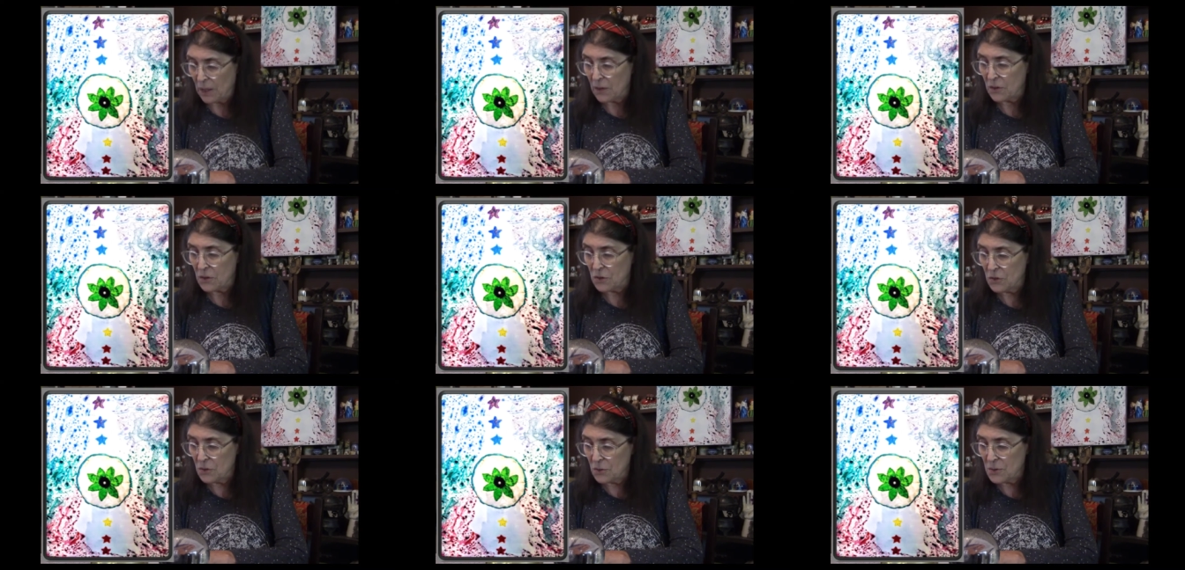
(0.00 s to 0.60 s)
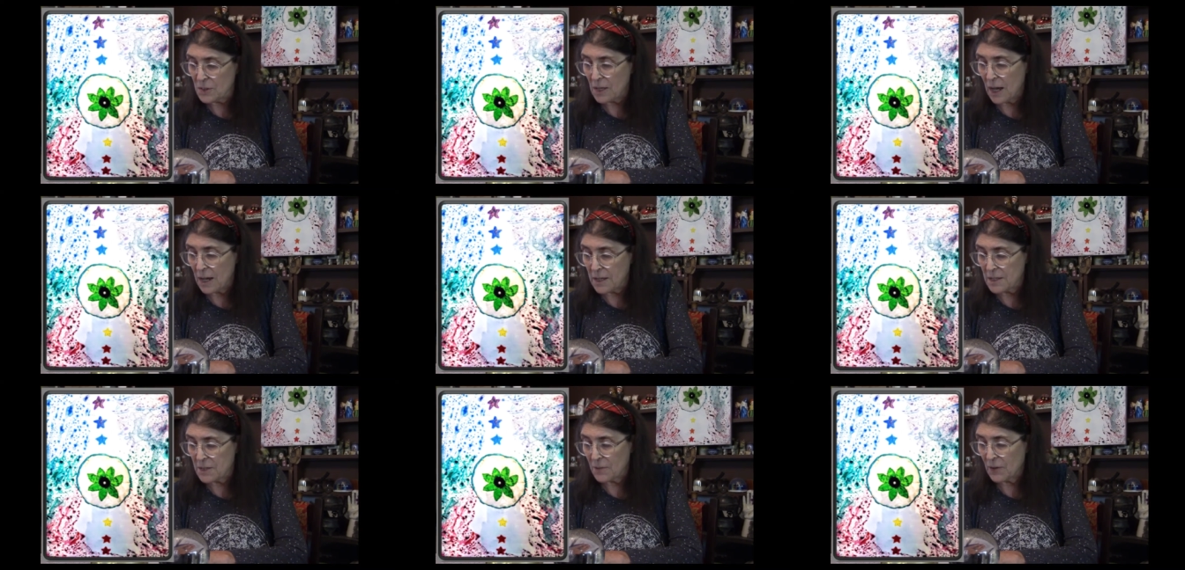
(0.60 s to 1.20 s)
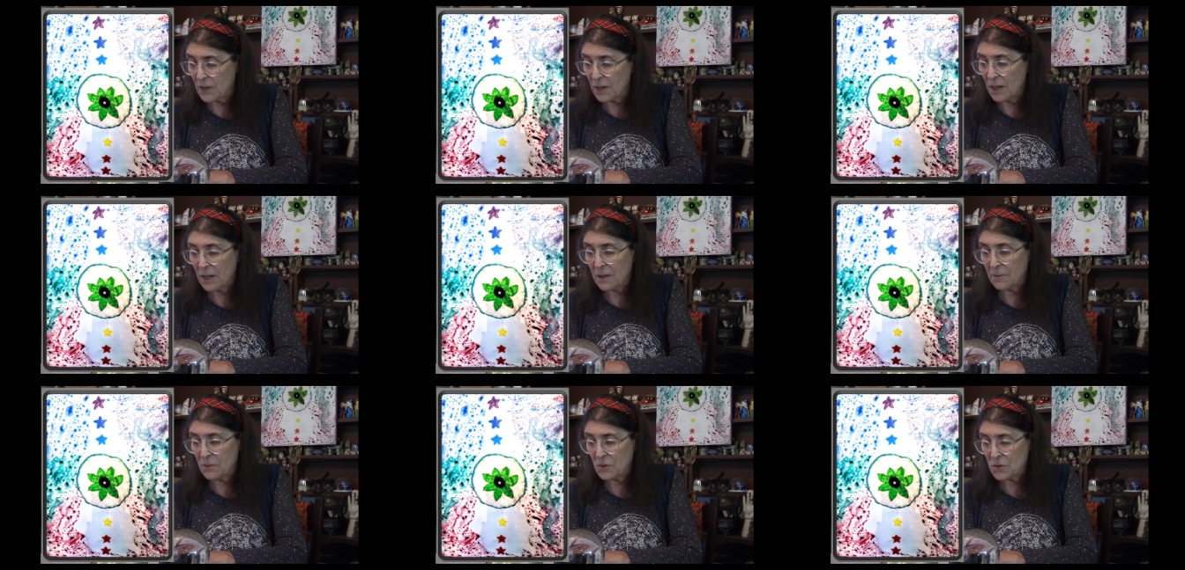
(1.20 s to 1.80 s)
the two sides of a
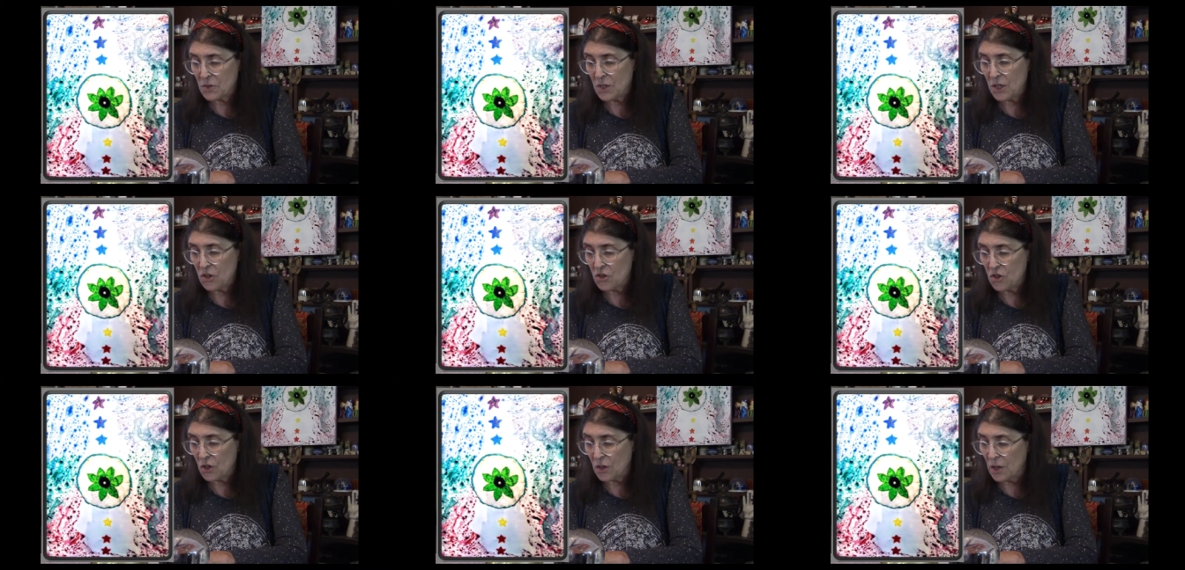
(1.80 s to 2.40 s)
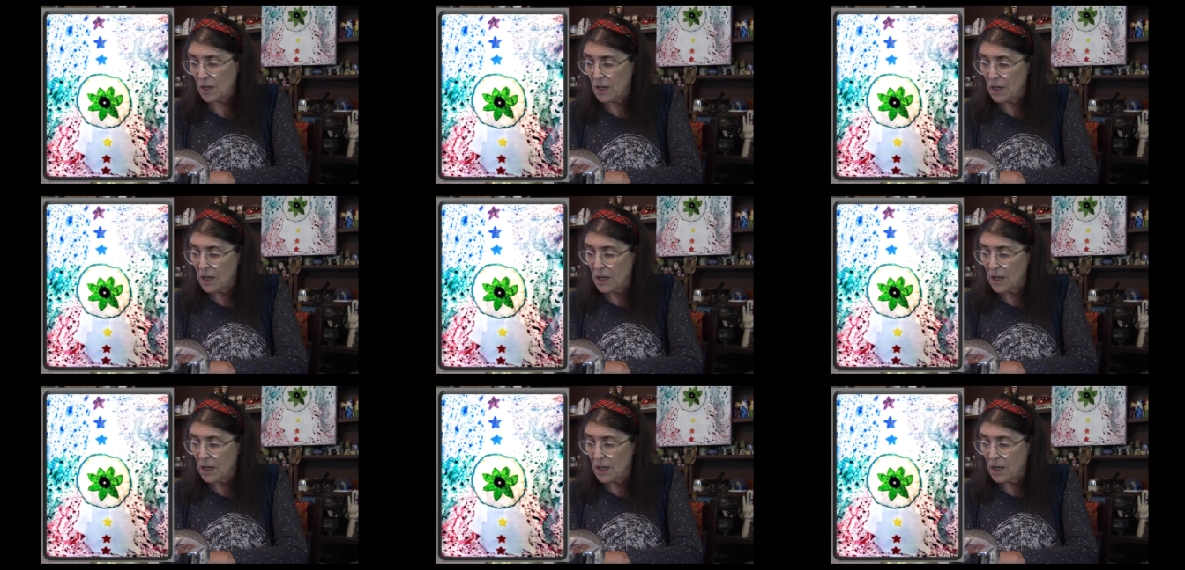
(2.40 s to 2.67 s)
conversation.